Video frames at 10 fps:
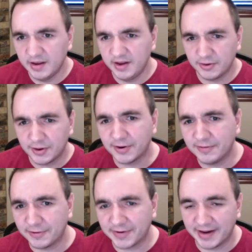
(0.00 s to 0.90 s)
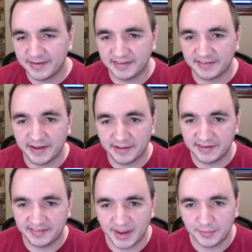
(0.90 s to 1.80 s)
GoGo Photo Contest is another
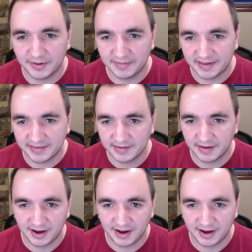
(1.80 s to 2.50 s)
example of this.